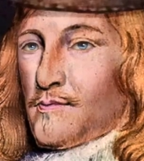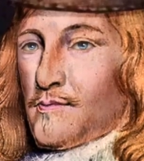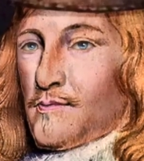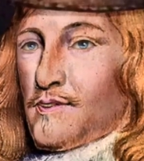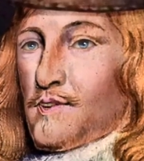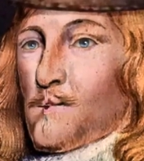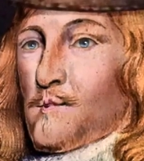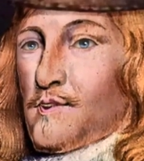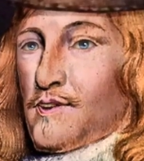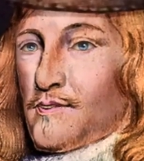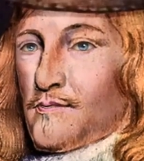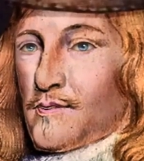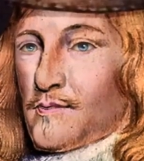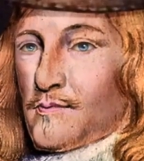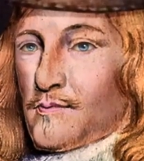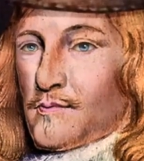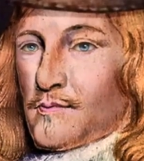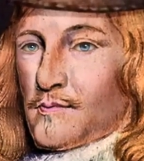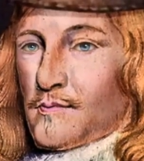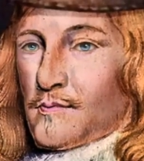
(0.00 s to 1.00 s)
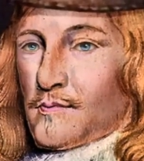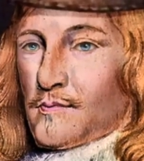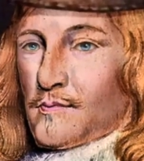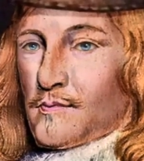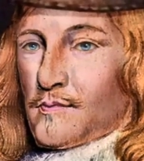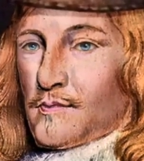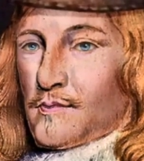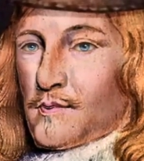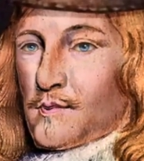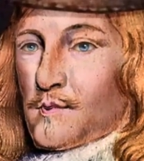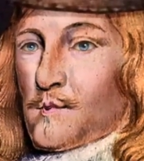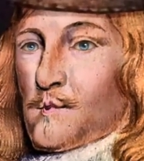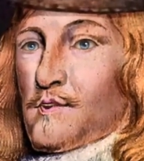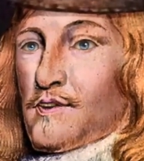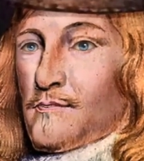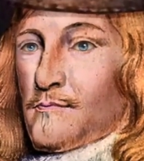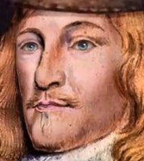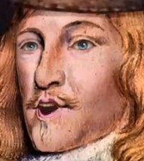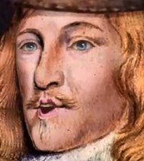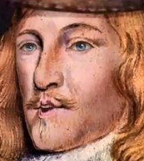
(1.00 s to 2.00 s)
Sir, you
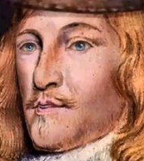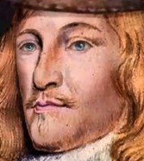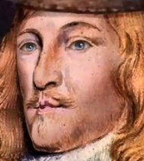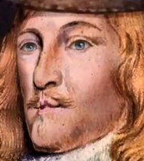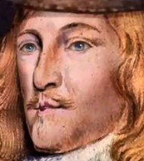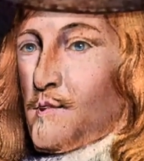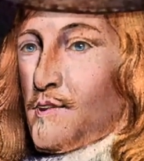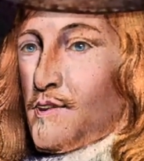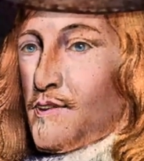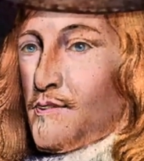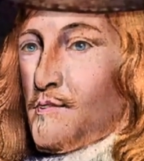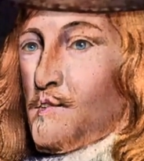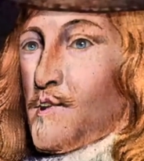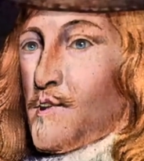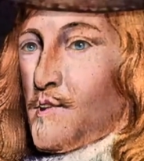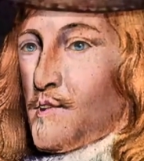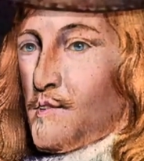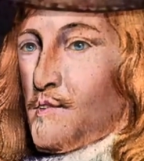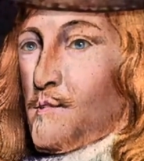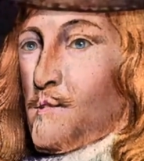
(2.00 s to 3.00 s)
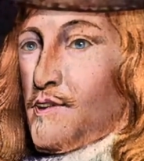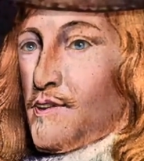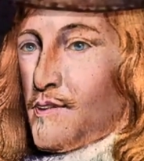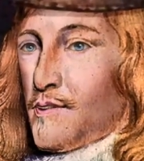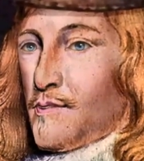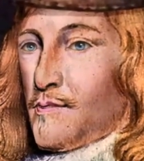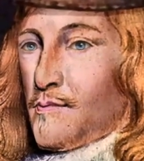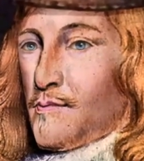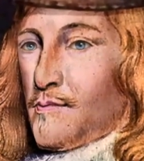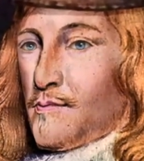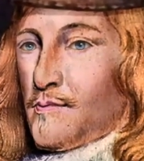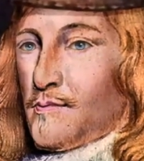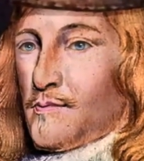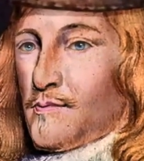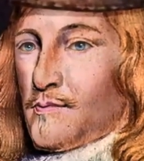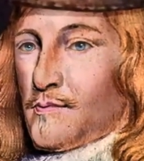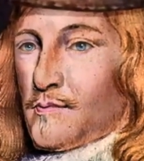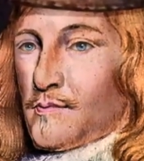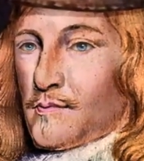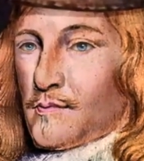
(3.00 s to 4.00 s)
have now heard your charge read.
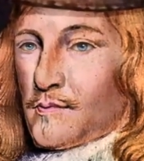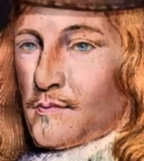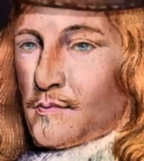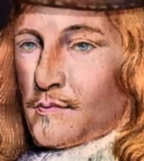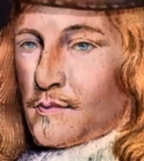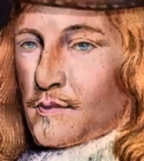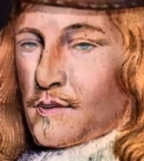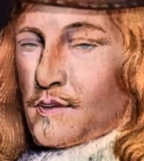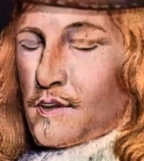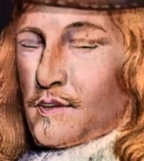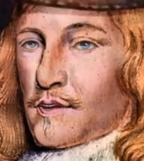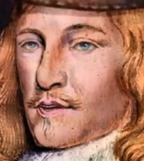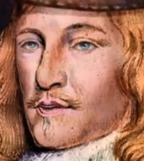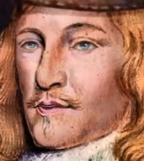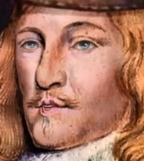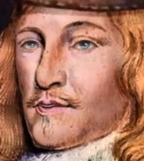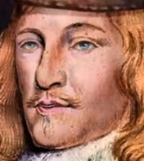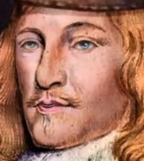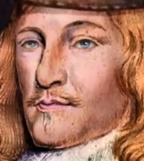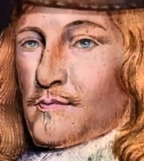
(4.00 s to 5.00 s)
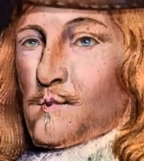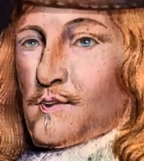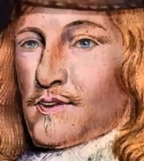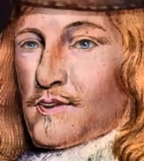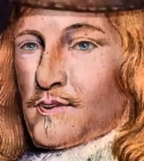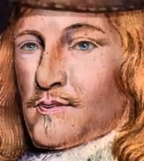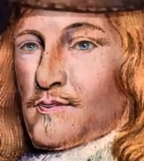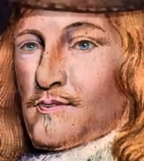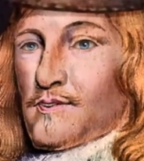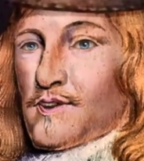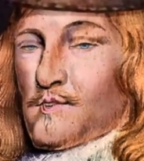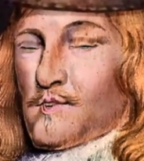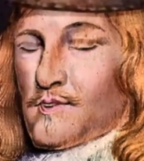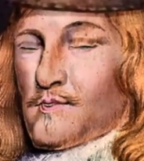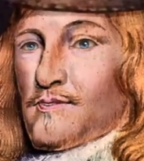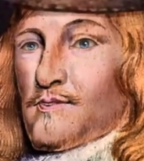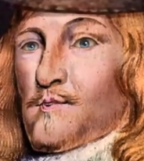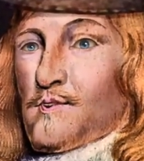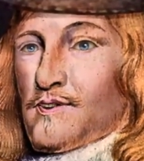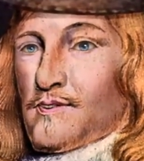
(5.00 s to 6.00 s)
In the close of it, it is
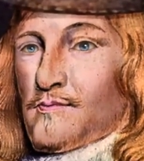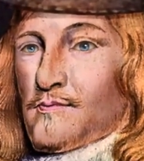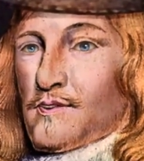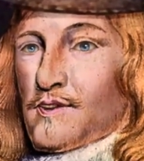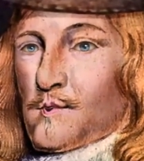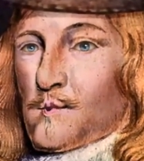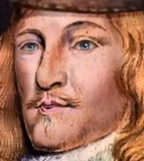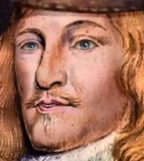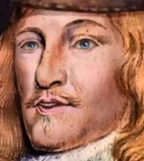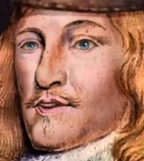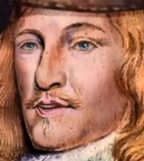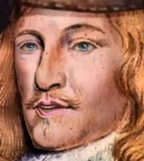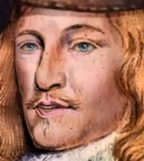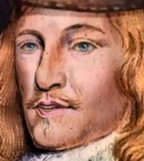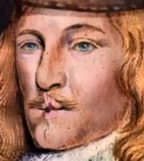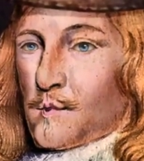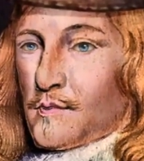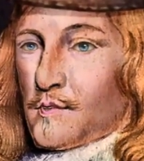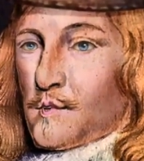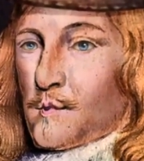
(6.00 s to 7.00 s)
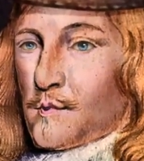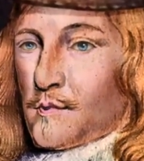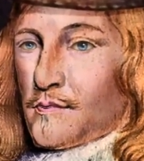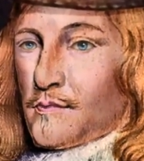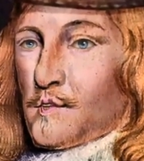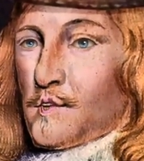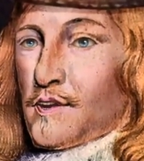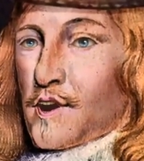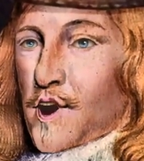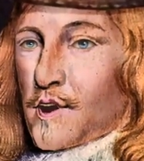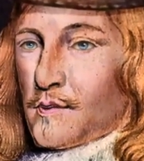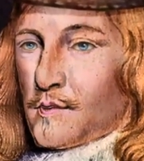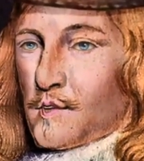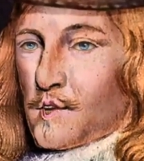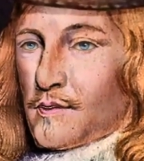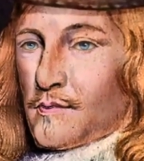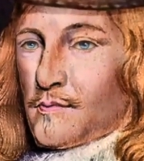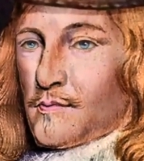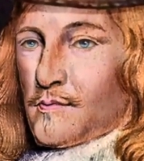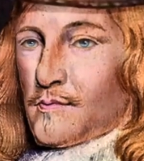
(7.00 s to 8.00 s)
prayed that you answer to your charge.
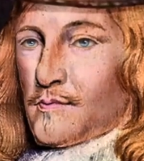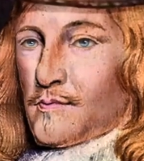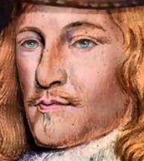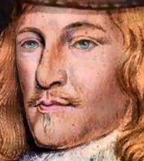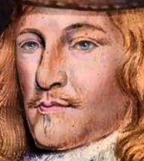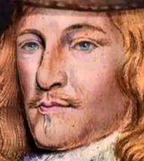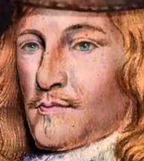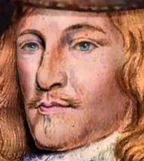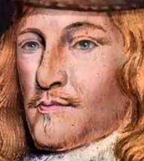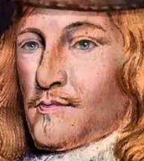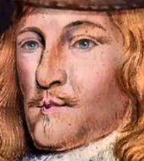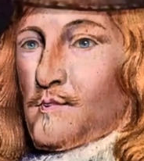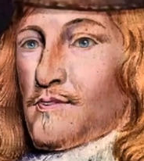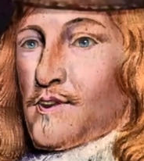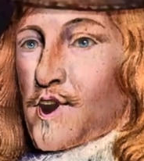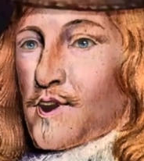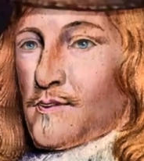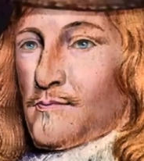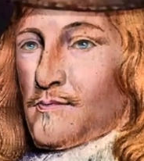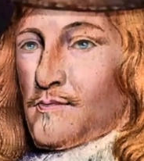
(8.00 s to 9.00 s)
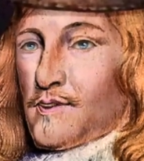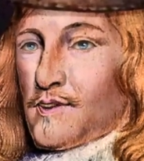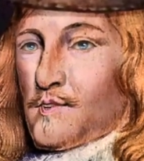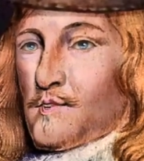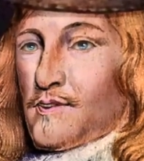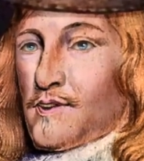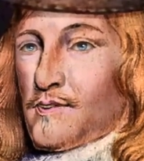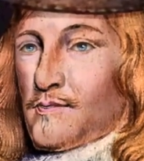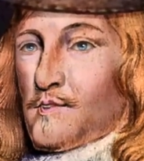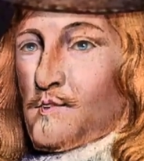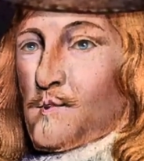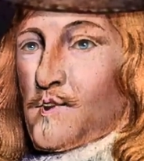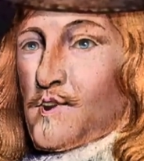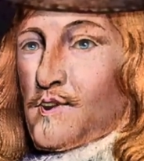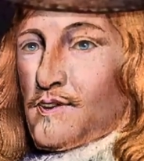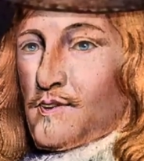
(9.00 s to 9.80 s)
The court expects your